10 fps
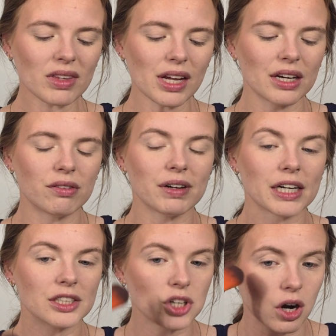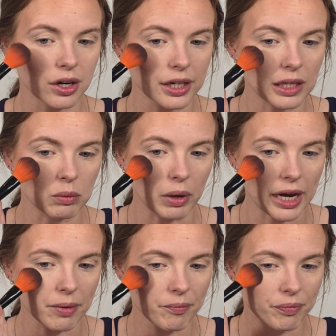in a very targeted
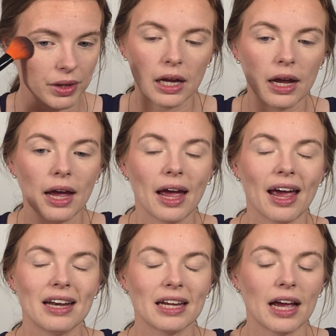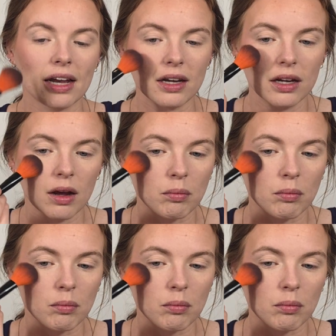way. And again,